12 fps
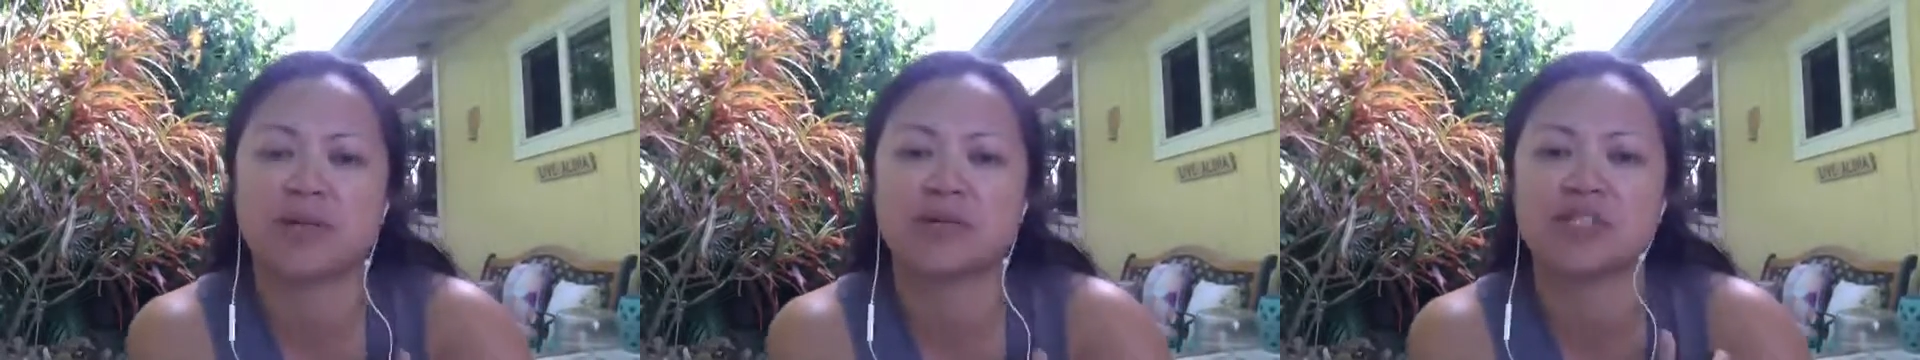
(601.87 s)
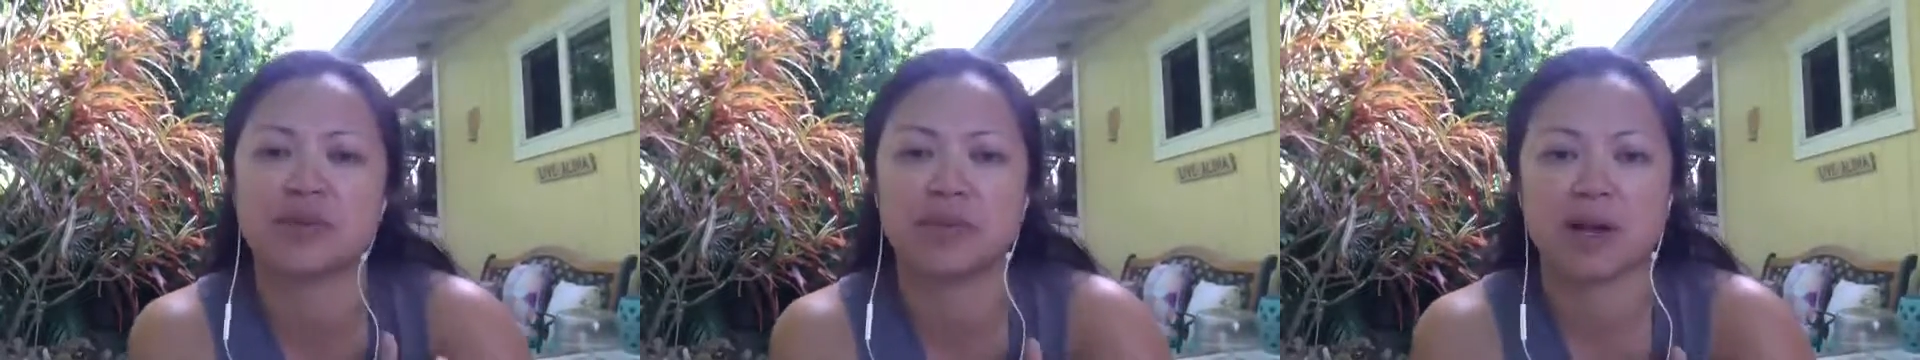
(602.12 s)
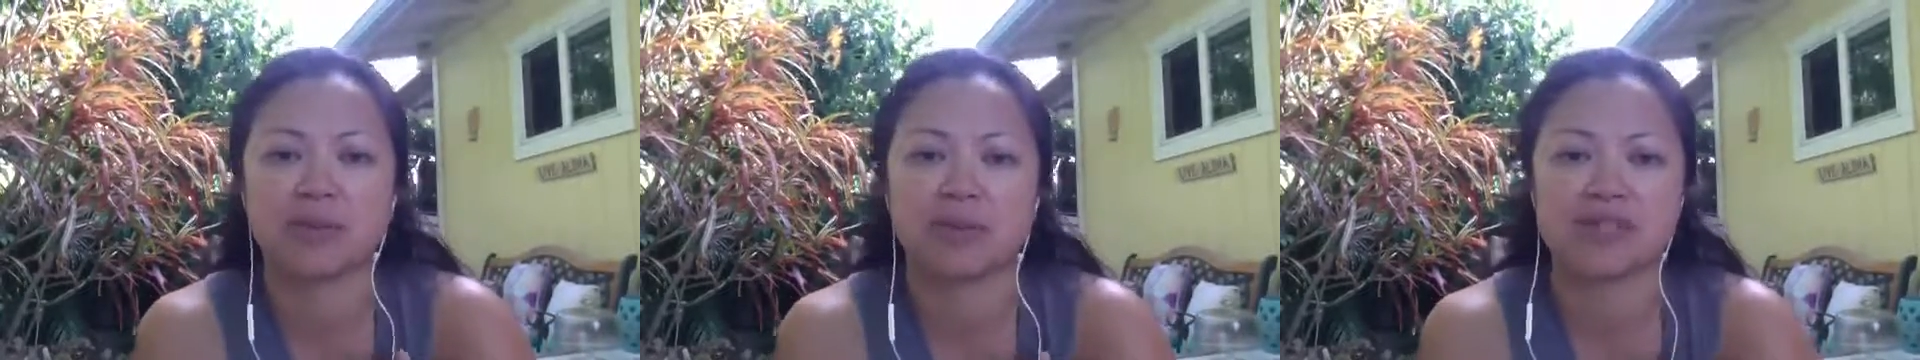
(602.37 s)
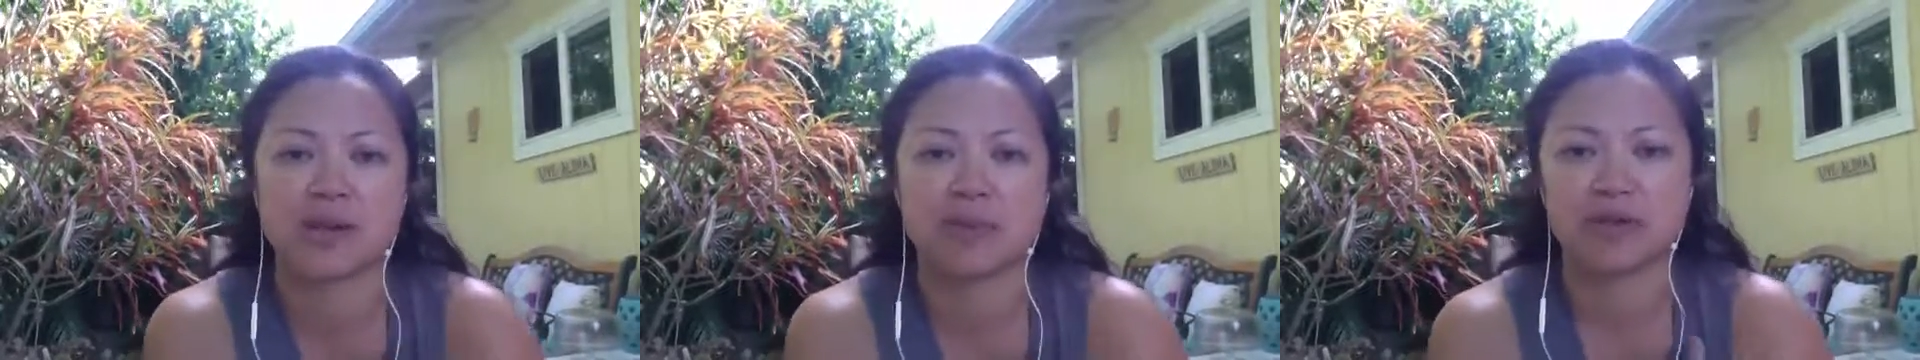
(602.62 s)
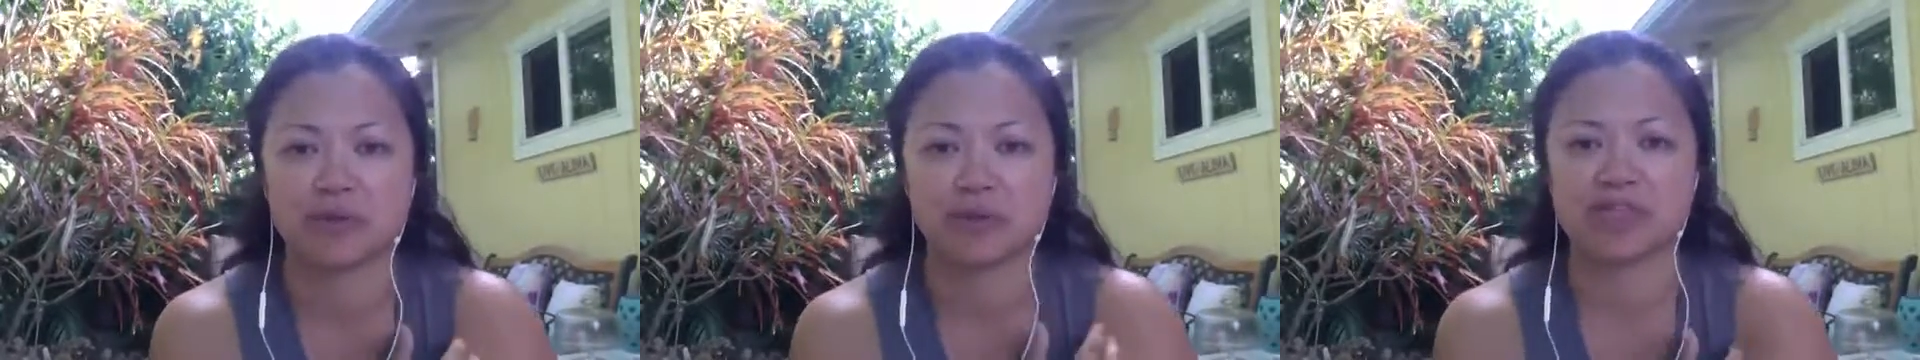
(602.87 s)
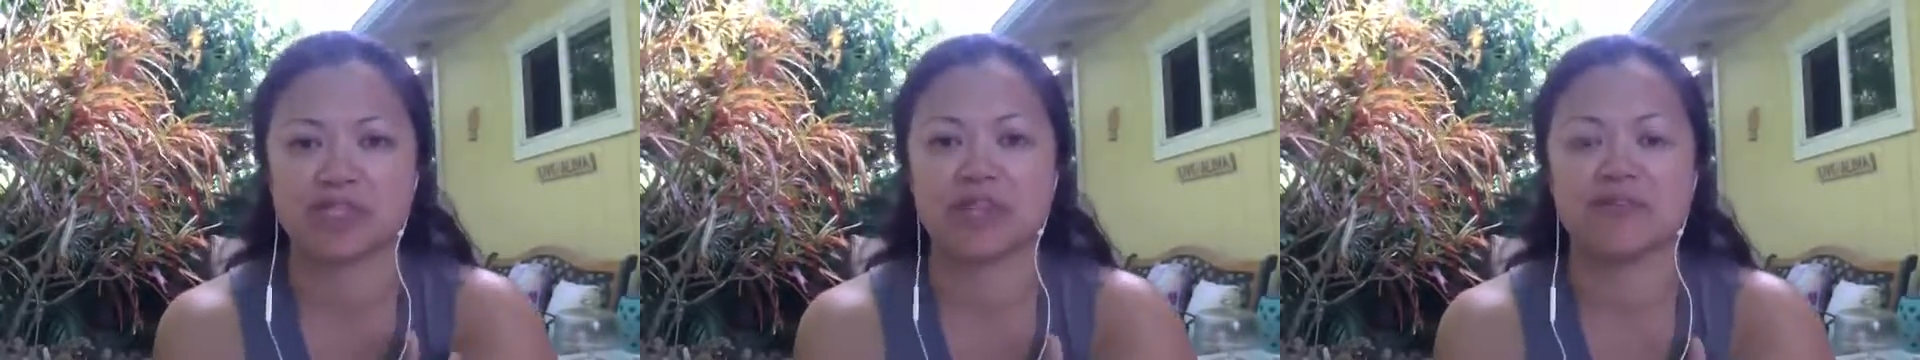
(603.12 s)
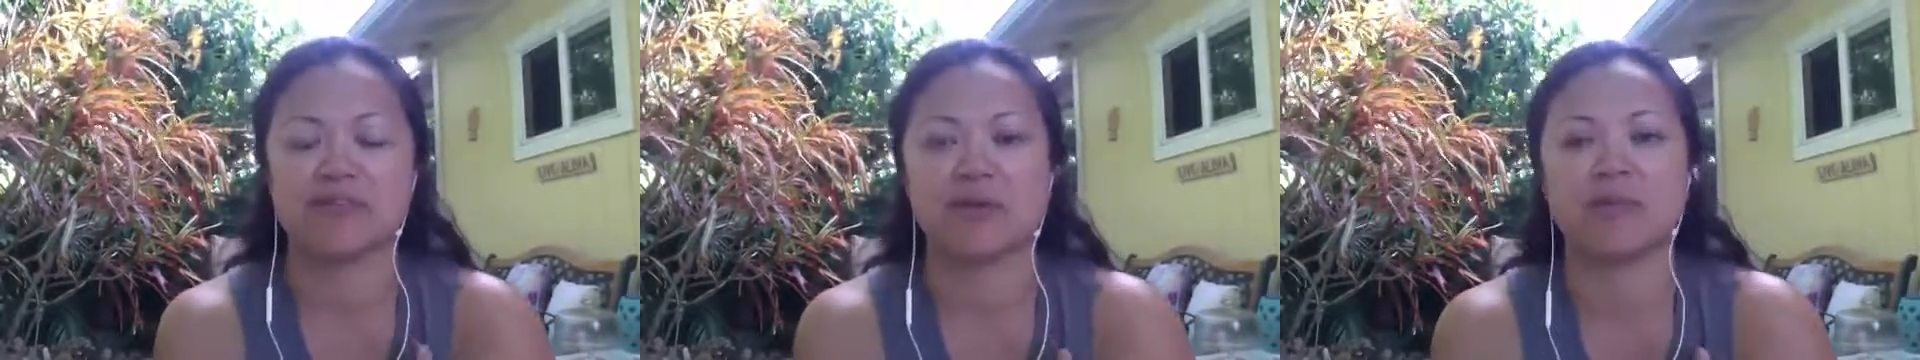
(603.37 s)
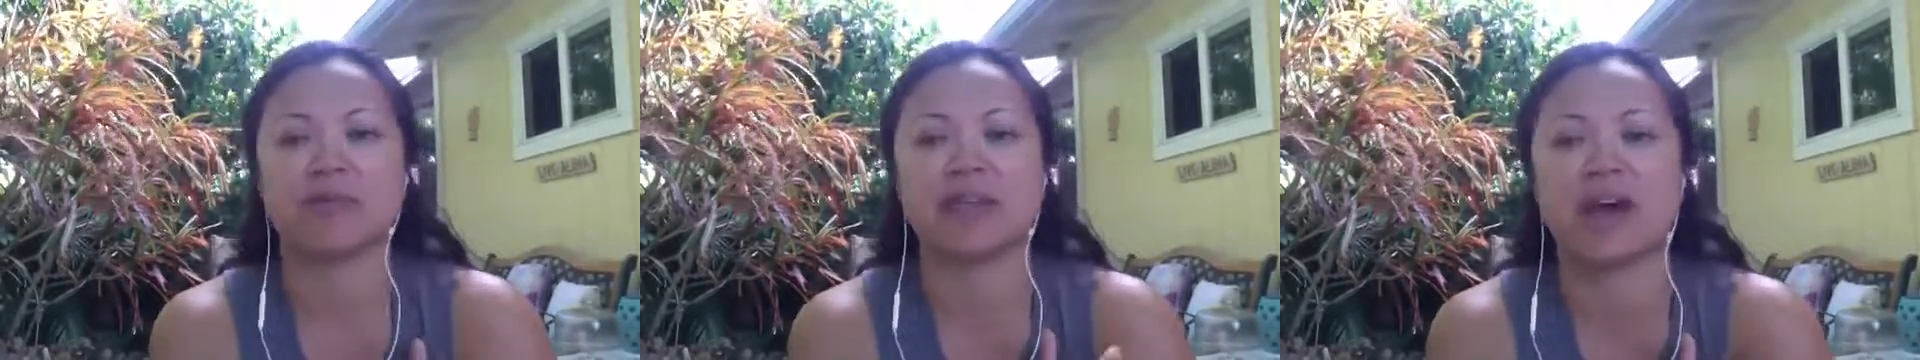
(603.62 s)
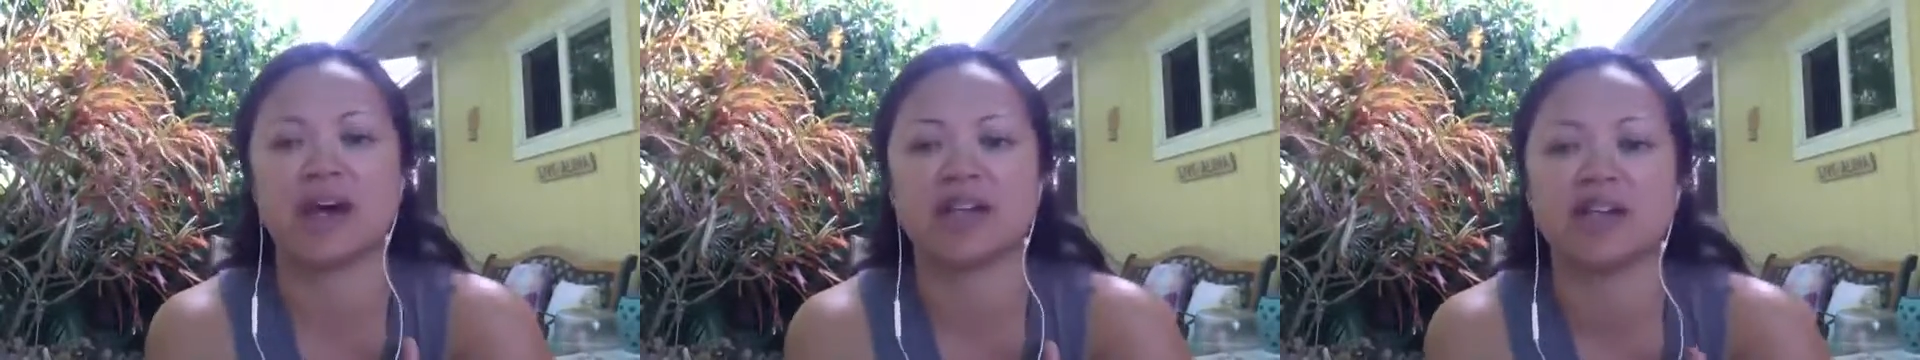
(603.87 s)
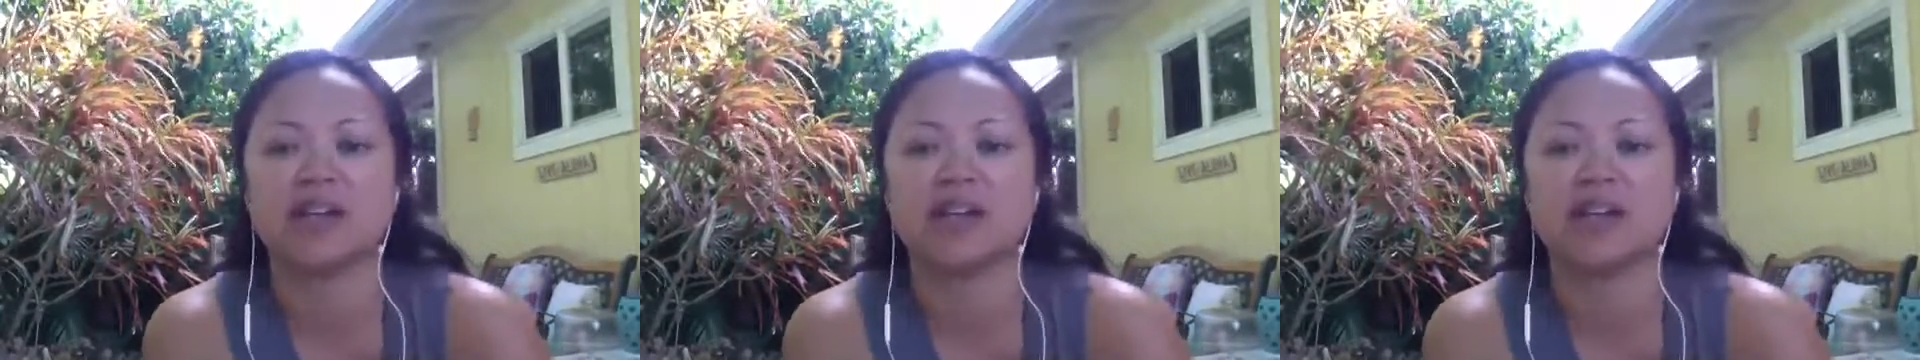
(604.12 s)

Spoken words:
she probably was able to receive from dad